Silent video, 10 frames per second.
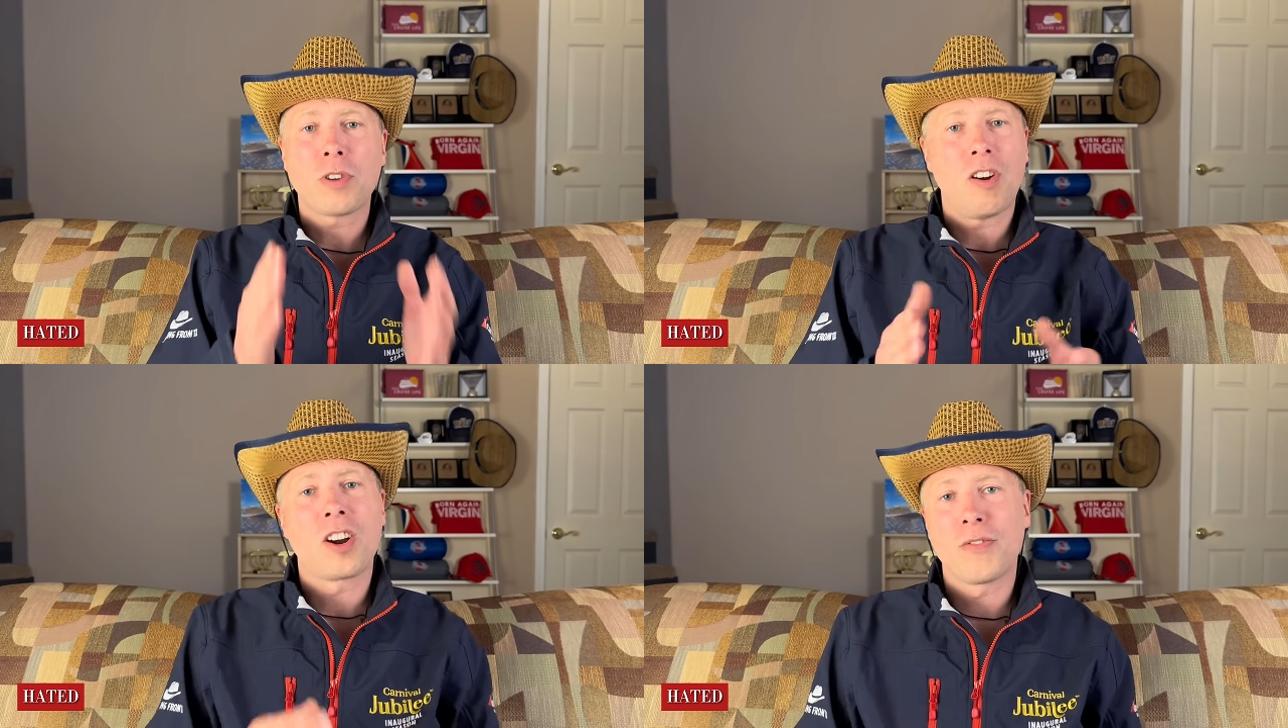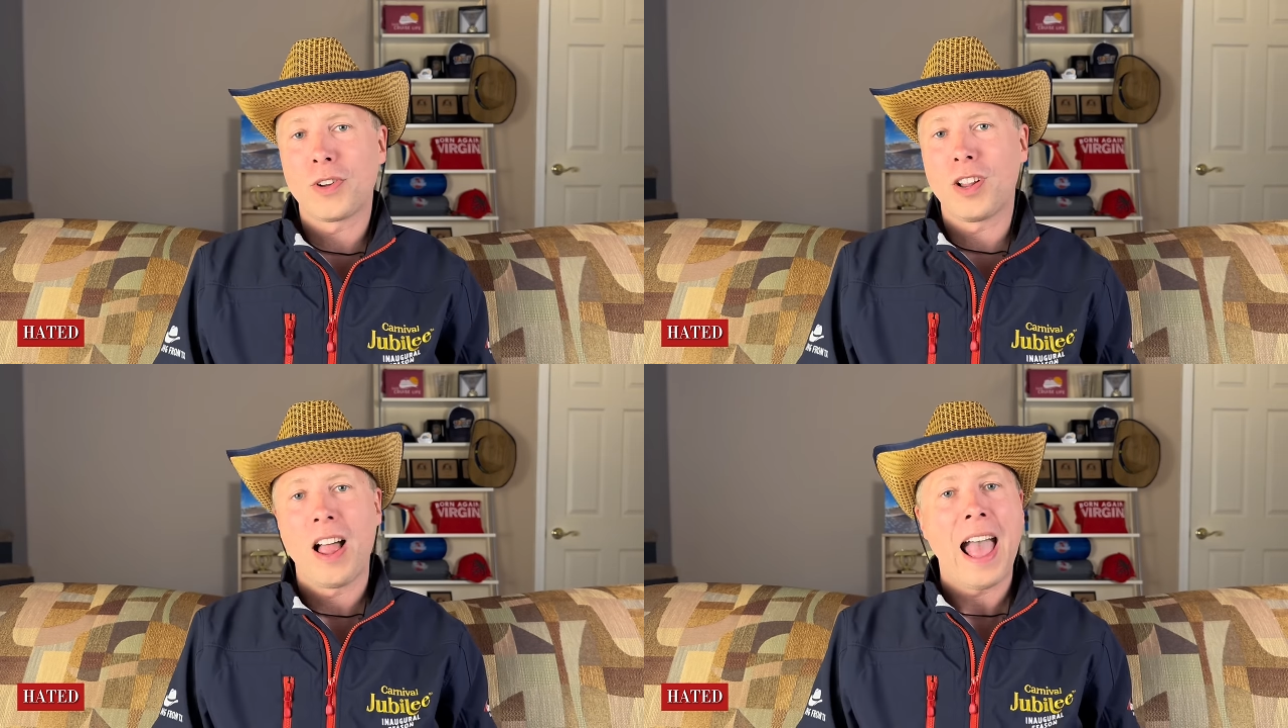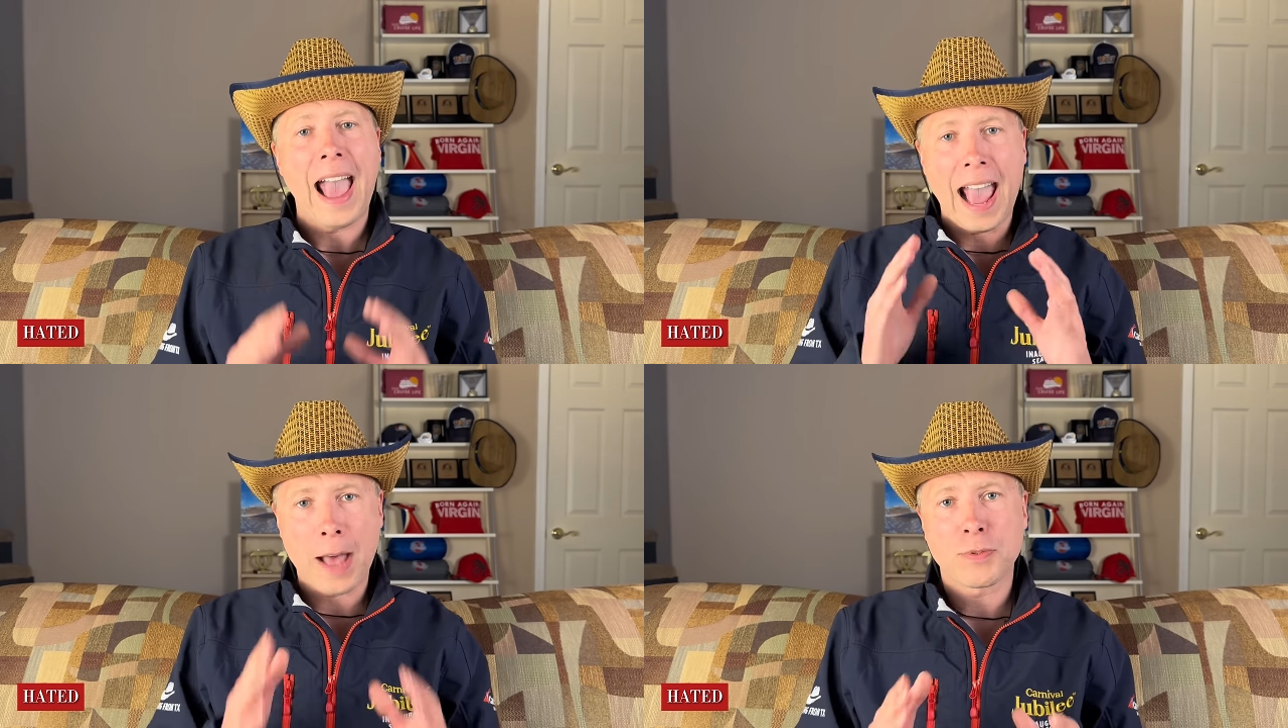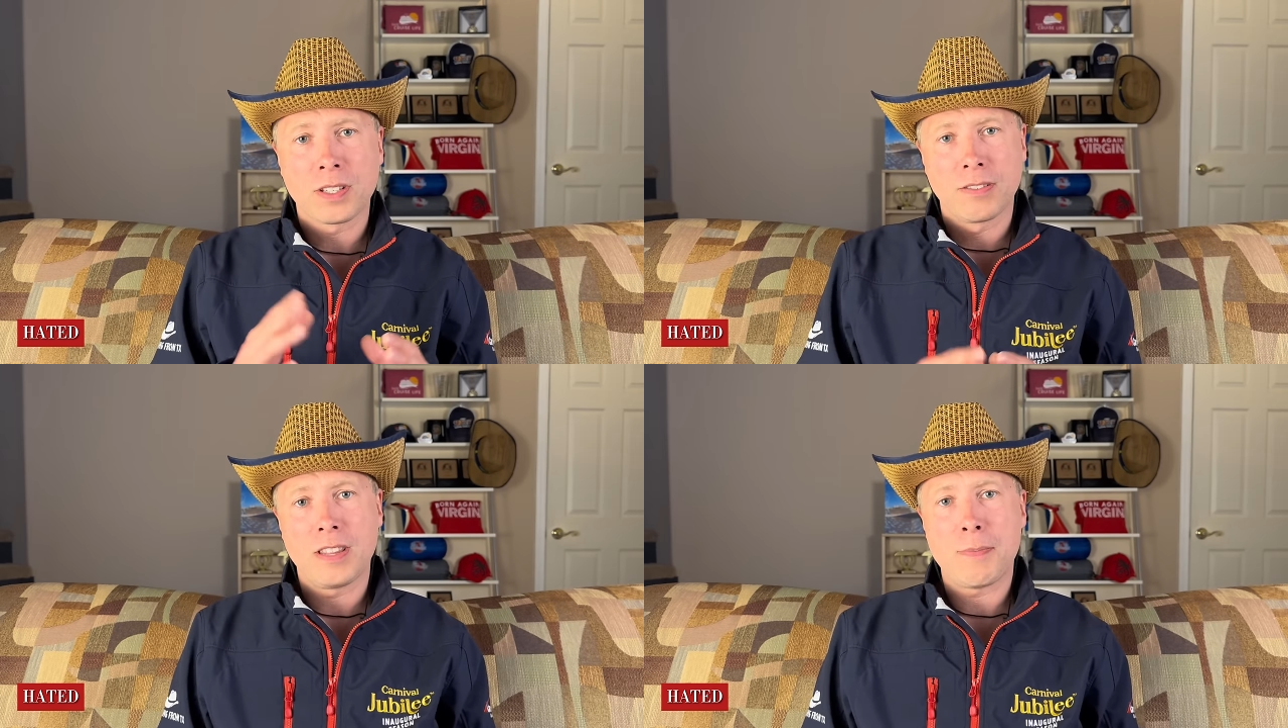Carnival
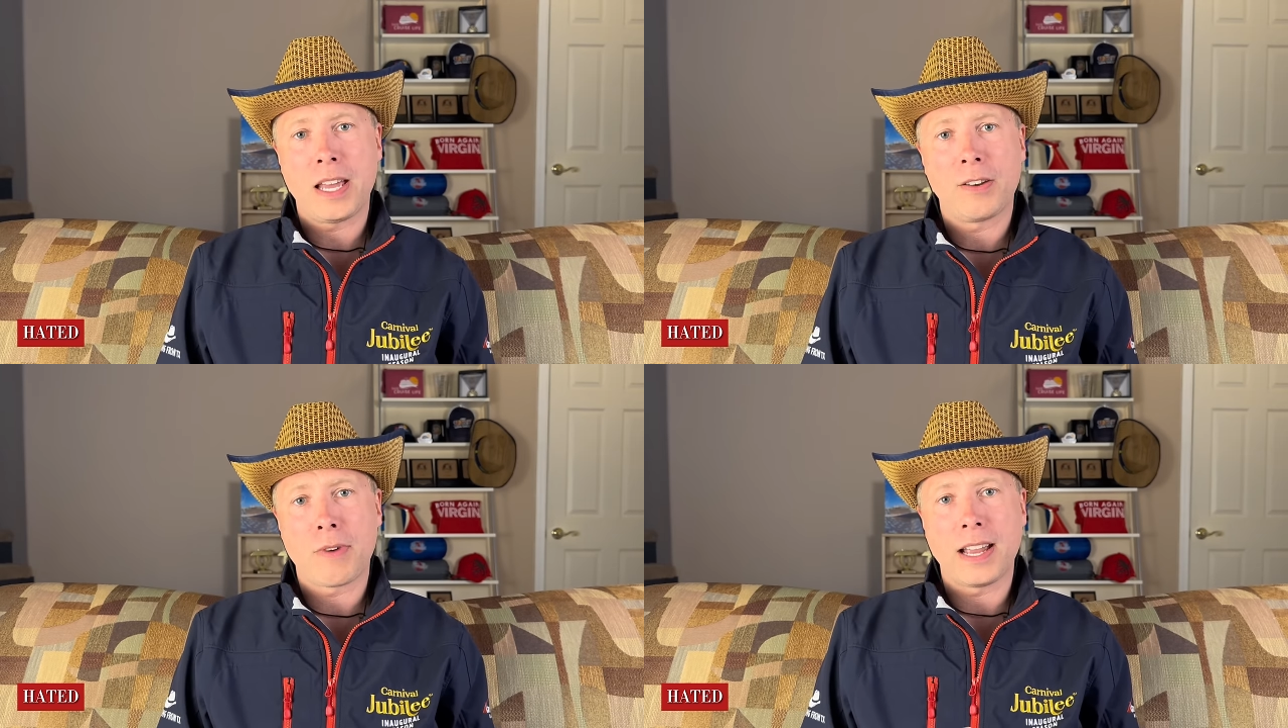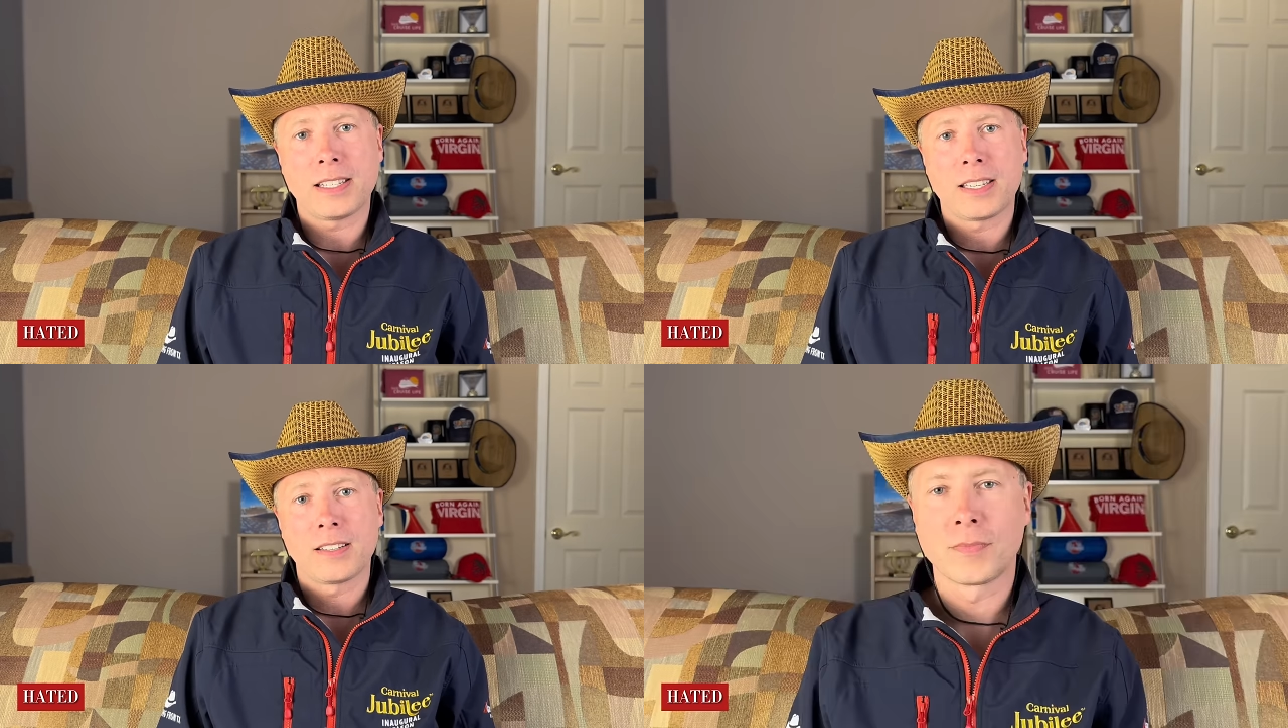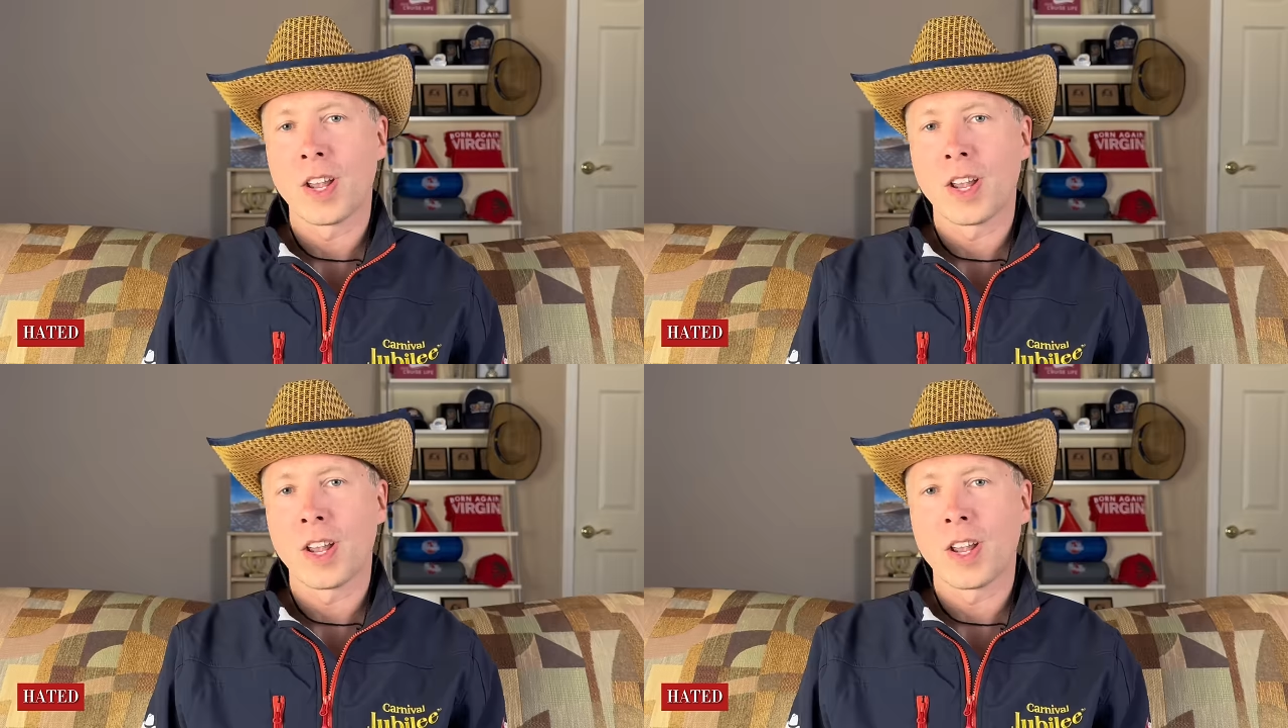absolutely made it right.